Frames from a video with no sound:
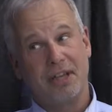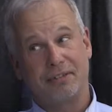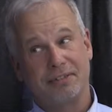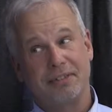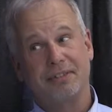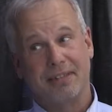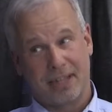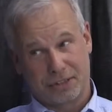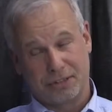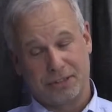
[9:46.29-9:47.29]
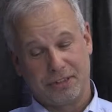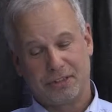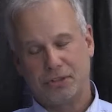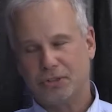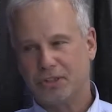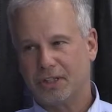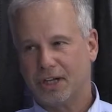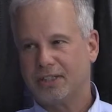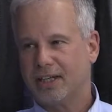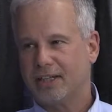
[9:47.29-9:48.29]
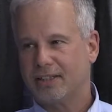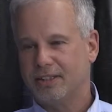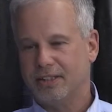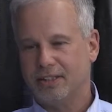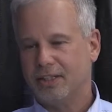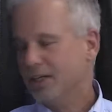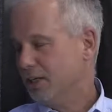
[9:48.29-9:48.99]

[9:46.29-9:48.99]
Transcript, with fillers: left, yes. actually. Yeah. So you should contact the